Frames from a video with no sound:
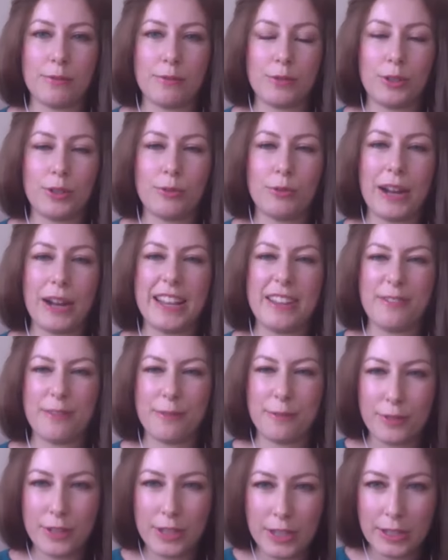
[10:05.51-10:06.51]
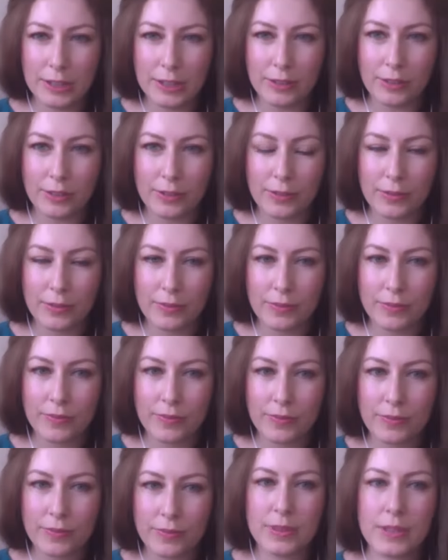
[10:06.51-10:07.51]
What do I feel?
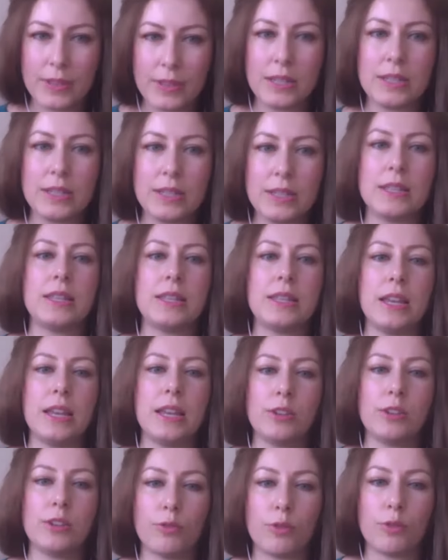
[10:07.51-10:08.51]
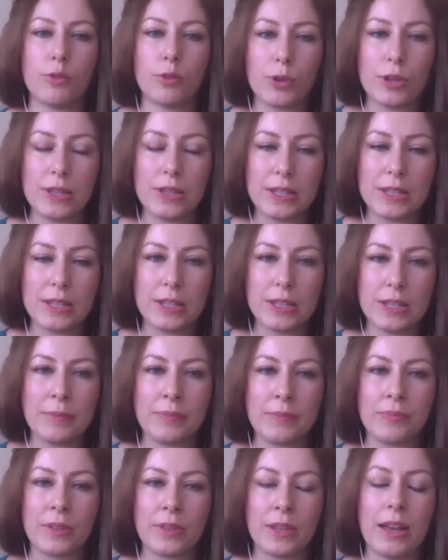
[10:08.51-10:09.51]
This is the inner voice.
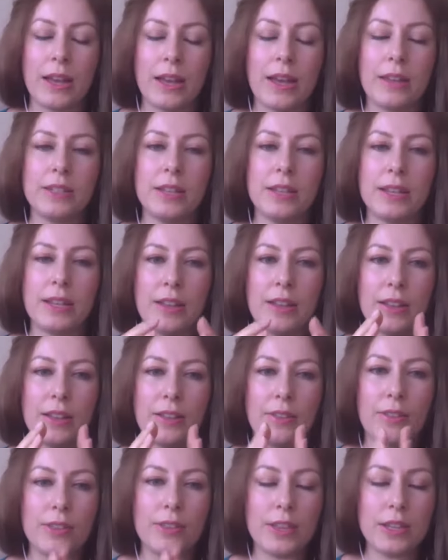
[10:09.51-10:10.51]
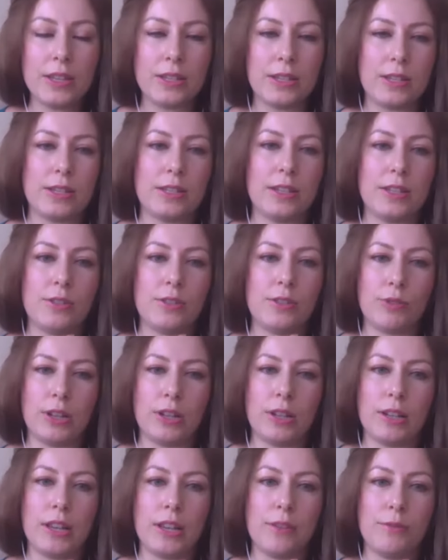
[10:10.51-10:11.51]
And this is
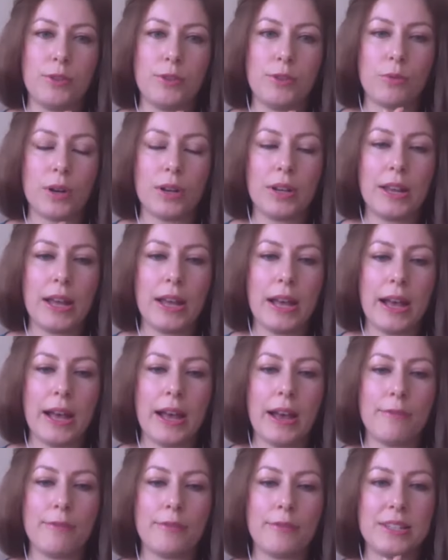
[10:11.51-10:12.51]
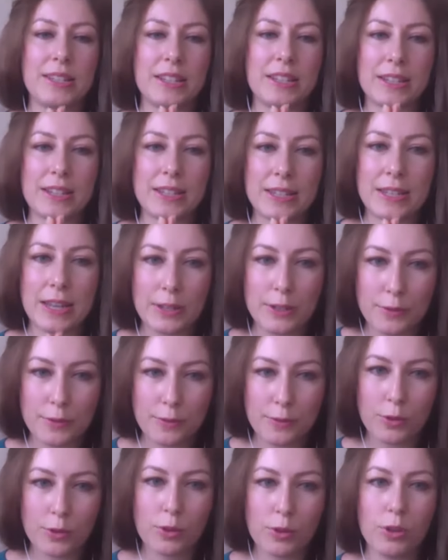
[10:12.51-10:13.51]
really, if you want to have a
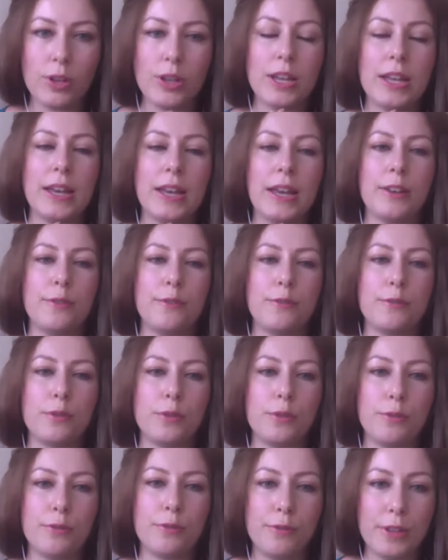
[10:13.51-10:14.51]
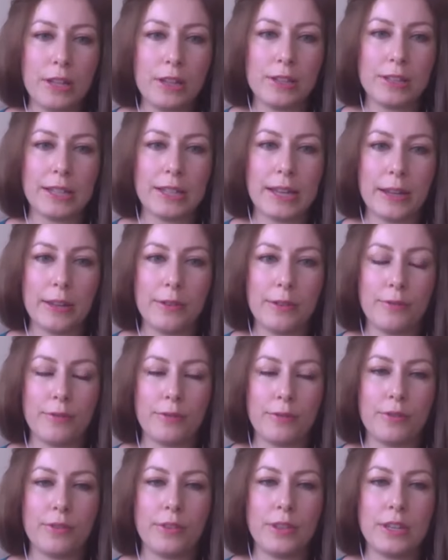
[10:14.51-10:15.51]
successful and fulfilled
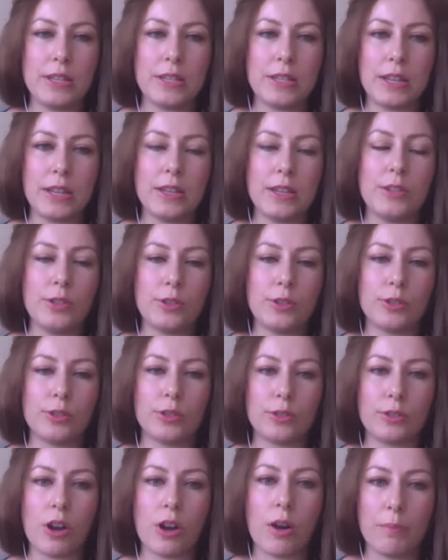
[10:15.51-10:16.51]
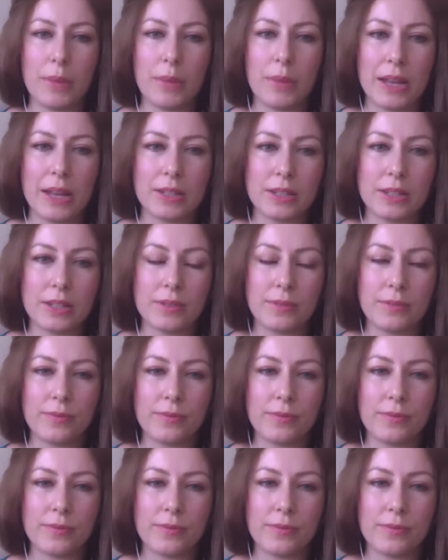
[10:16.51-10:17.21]
life, this is your compass.